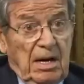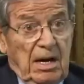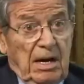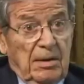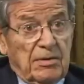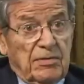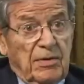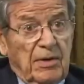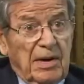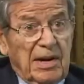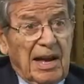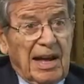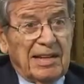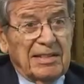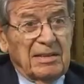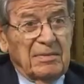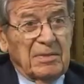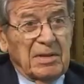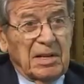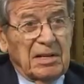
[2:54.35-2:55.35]
I was very
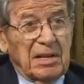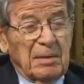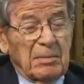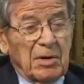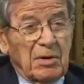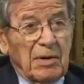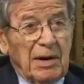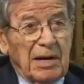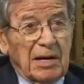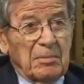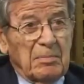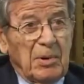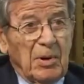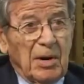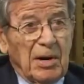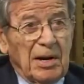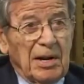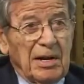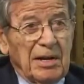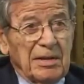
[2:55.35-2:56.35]
active in the Democratic
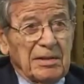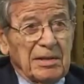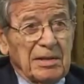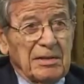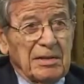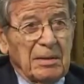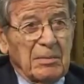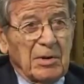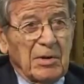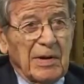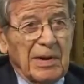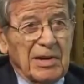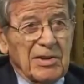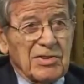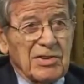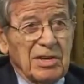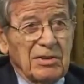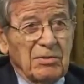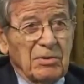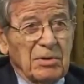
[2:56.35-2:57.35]
Party and the Democratic
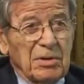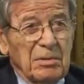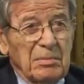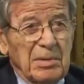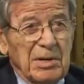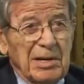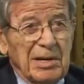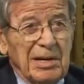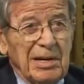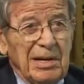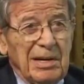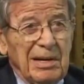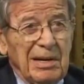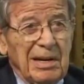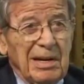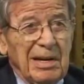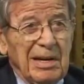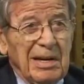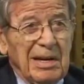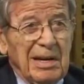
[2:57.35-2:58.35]
Central Committee,
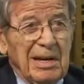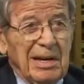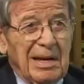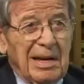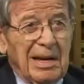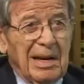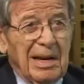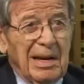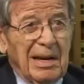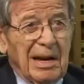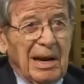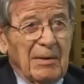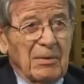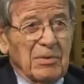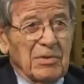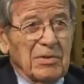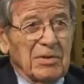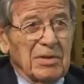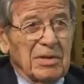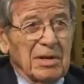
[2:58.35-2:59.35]
and I
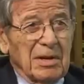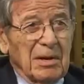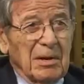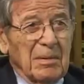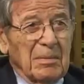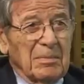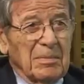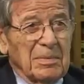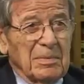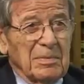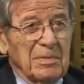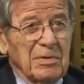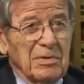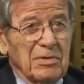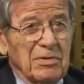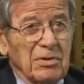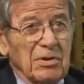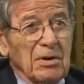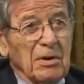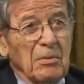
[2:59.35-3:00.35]
was uh,
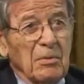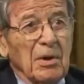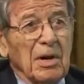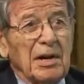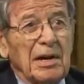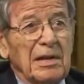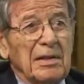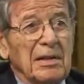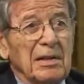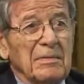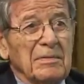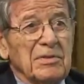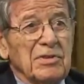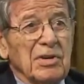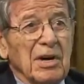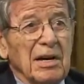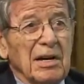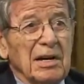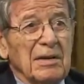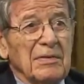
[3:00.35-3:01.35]
sort of running the
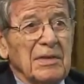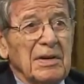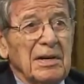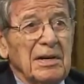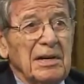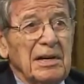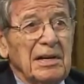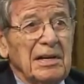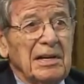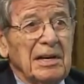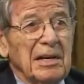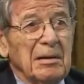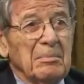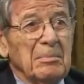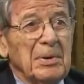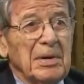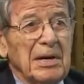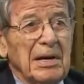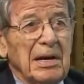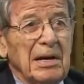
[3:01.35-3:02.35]
John F. Kennedy
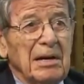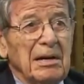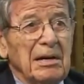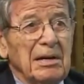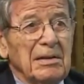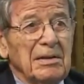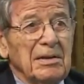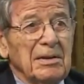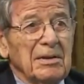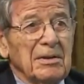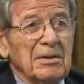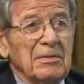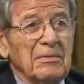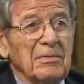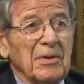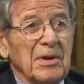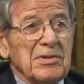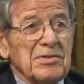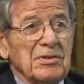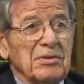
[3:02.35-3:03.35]
campaign in here in
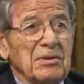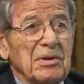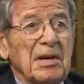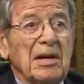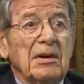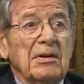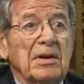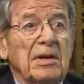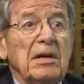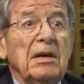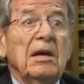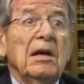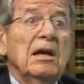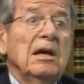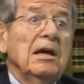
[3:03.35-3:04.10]
Fresno County